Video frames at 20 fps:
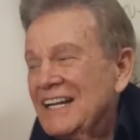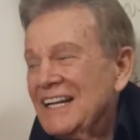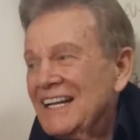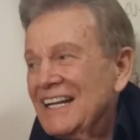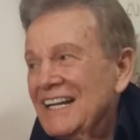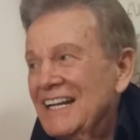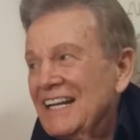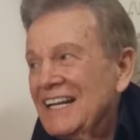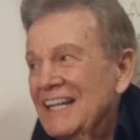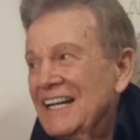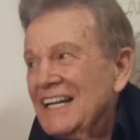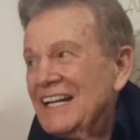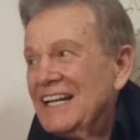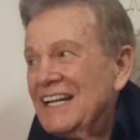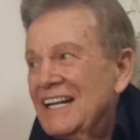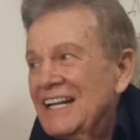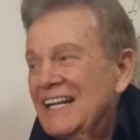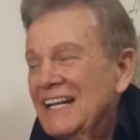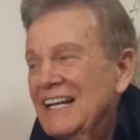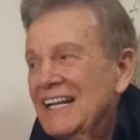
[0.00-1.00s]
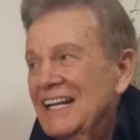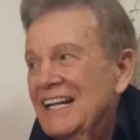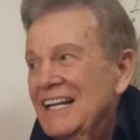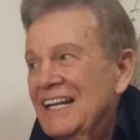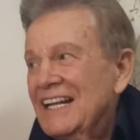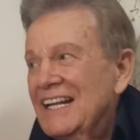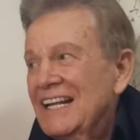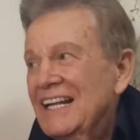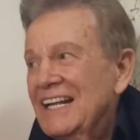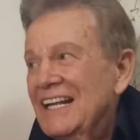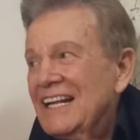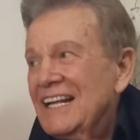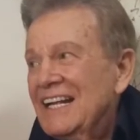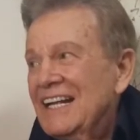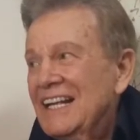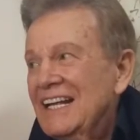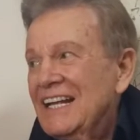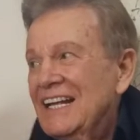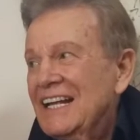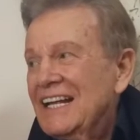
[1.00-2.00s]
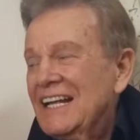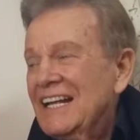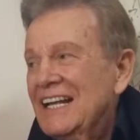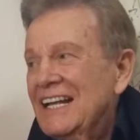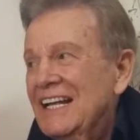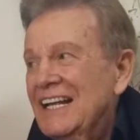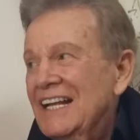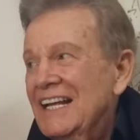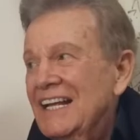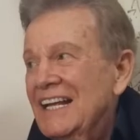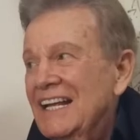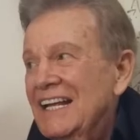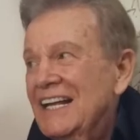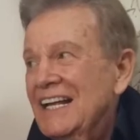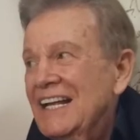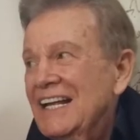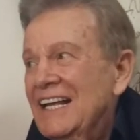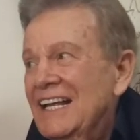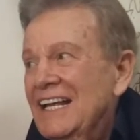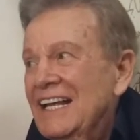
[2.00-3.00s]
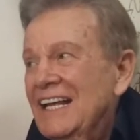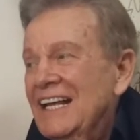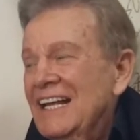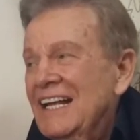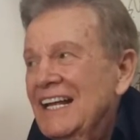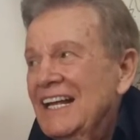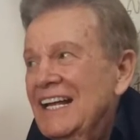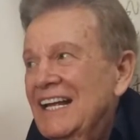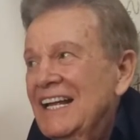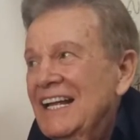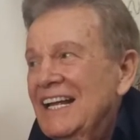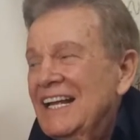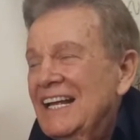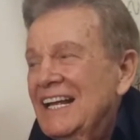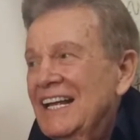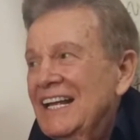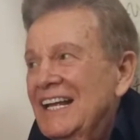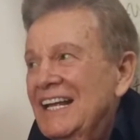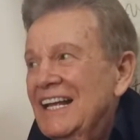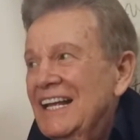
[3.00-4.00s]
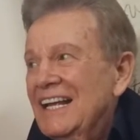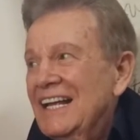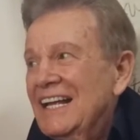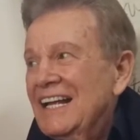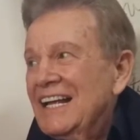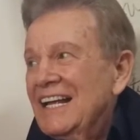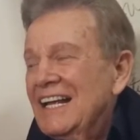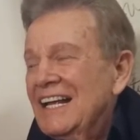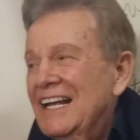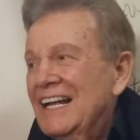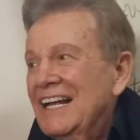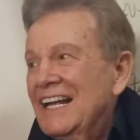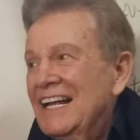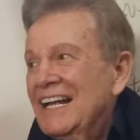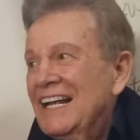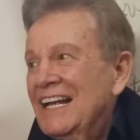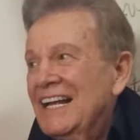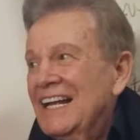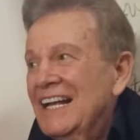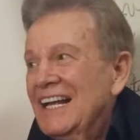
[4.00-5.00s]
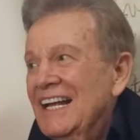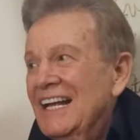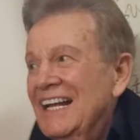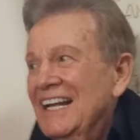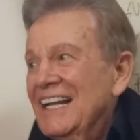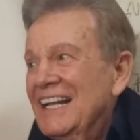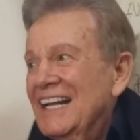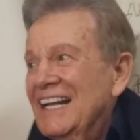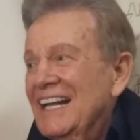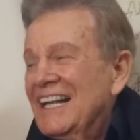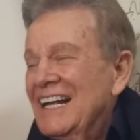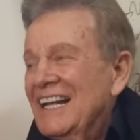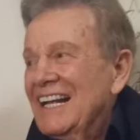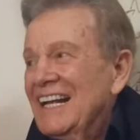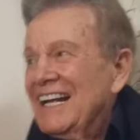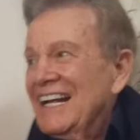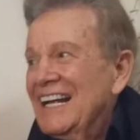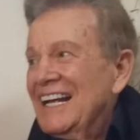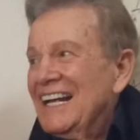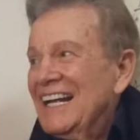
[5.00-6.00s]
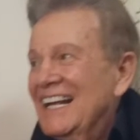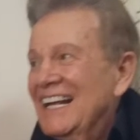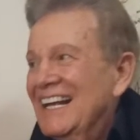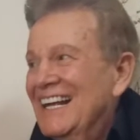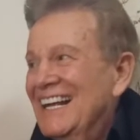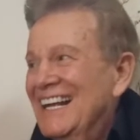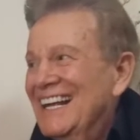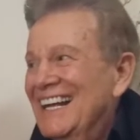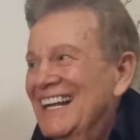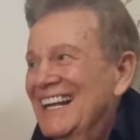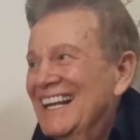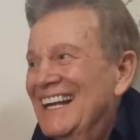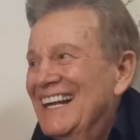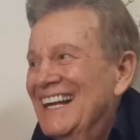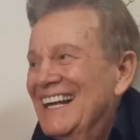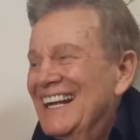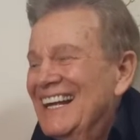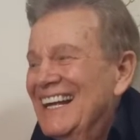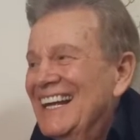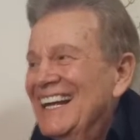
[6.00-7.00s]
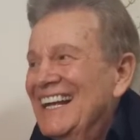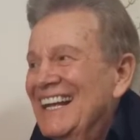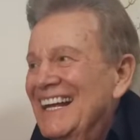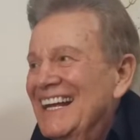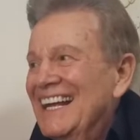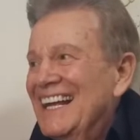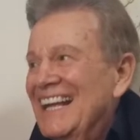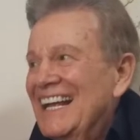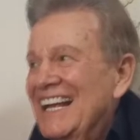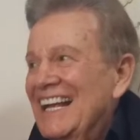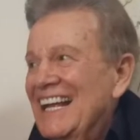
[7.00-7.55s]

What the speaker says: [no speech]